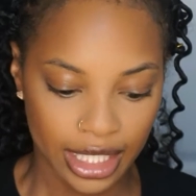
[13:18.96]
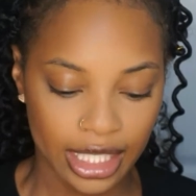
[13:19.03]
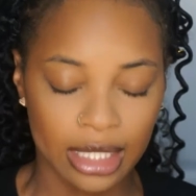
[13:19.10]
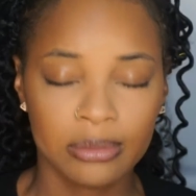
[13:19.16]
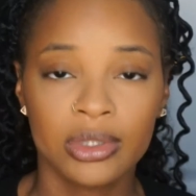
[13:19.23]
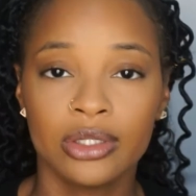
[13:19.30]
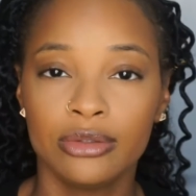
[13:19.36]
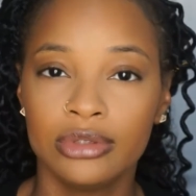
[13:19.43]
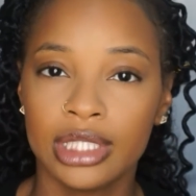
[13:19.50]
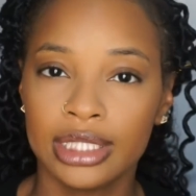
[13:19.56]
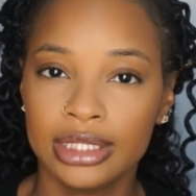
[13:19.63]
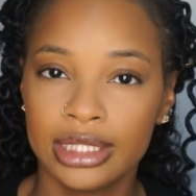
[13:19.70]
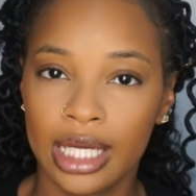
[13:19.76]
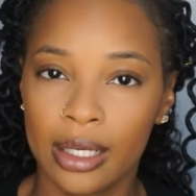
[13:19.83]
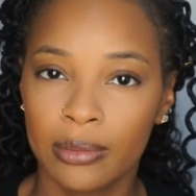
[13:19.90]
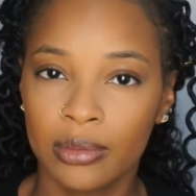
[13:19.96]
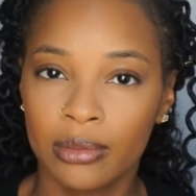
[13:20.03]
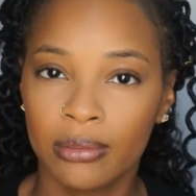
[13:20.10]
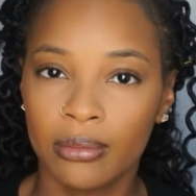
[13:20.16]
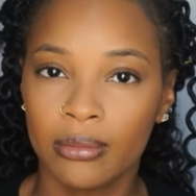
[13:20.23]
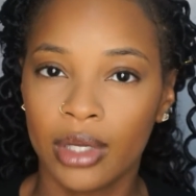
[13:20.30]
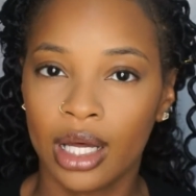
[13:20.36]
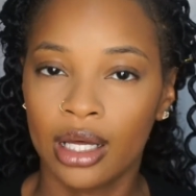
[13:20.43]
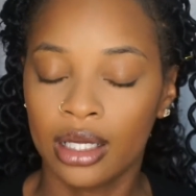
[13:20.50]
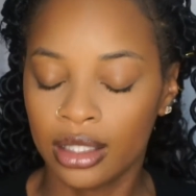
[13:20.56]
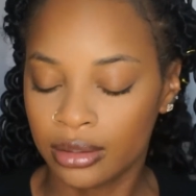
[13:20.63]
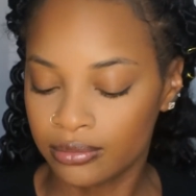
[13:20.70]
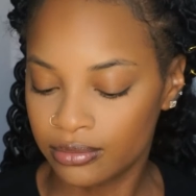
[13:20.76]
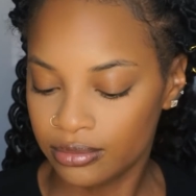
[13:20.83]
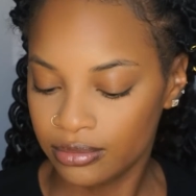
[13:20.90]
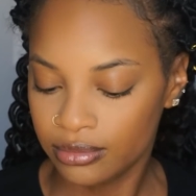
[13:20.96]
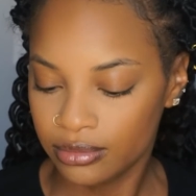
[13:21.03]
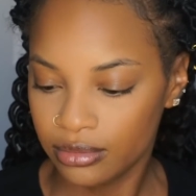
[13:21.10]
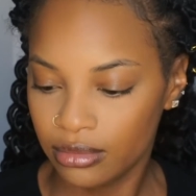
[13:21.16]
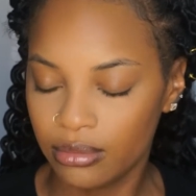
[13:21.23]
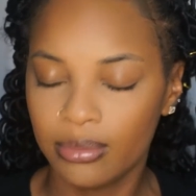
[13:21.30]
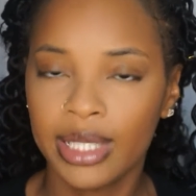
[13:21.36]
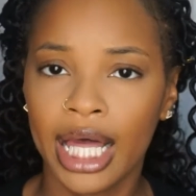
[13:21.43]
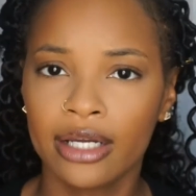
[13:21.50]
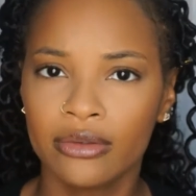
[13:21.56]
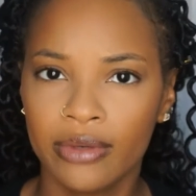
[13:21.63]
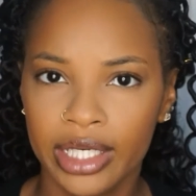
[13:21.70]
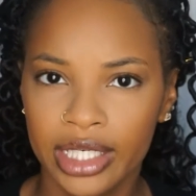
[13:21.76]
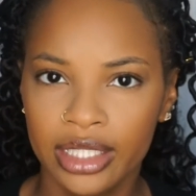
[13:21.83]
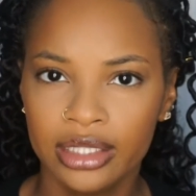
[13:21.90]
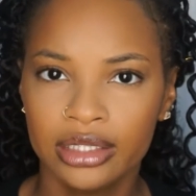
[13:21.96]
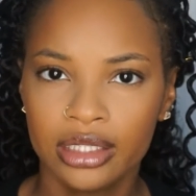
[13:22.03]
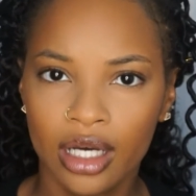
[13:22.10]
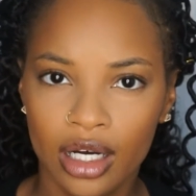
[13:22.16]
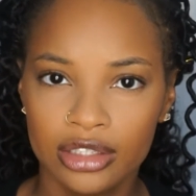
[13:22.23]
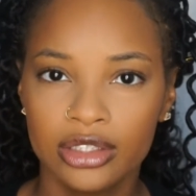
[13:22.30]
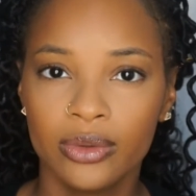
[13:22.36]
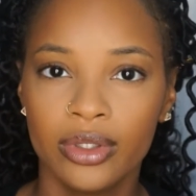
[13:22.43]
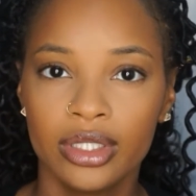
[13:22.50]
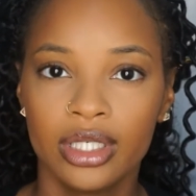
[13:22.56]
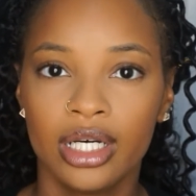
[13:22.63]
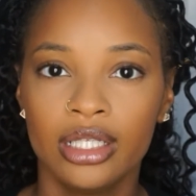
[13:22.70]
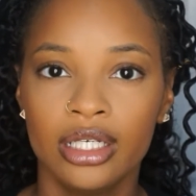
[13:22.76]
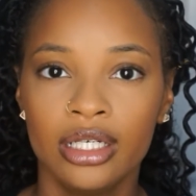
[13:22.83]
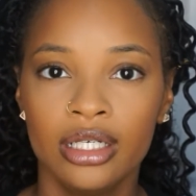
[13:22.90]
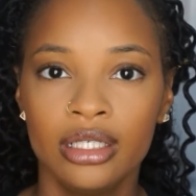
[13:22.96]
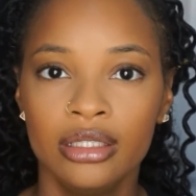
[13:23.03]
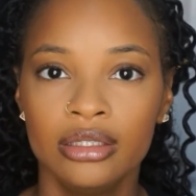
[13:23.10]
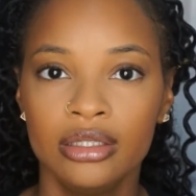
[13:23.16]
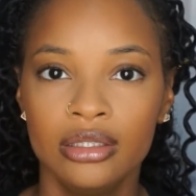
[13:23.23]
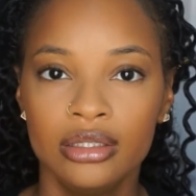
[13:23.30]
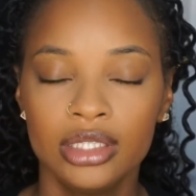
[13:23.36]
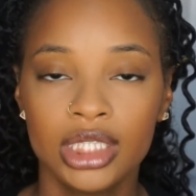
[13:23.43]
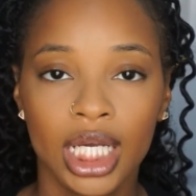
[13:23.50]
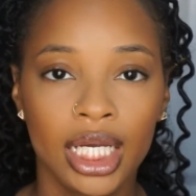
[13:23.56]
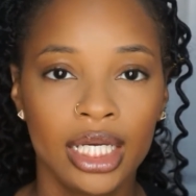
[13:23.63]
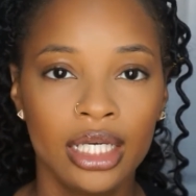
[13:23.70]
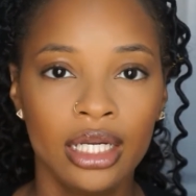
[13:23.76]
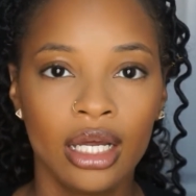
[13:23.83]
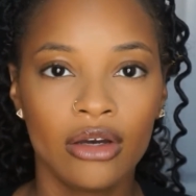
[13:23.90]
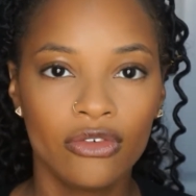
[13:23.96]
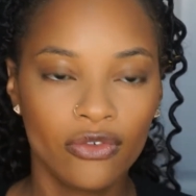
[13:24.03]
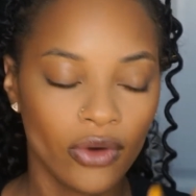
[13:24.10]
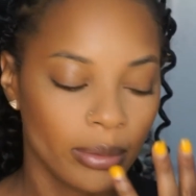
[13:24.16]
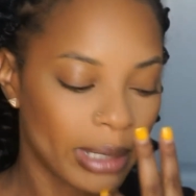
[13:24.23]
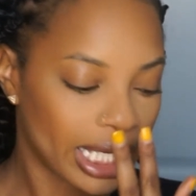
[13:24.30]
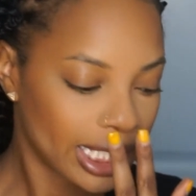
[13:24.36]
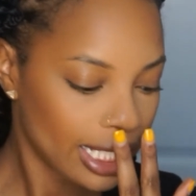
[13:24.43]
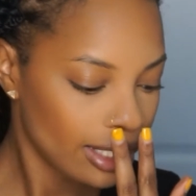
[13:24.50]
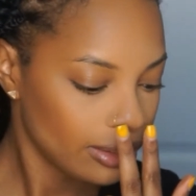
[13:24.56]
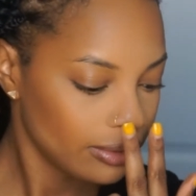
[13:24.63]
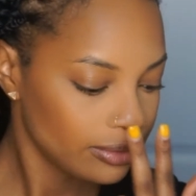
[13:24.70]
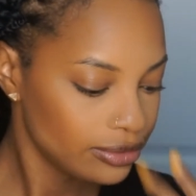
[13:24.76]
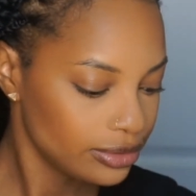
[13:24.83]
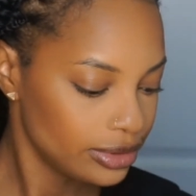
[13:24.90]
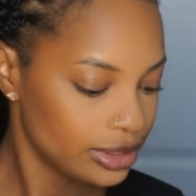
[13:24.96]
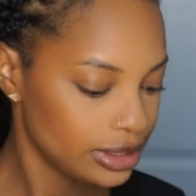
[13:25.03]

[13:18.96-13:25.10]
I'm going to use that same Black Radiance contour color shade for my nose.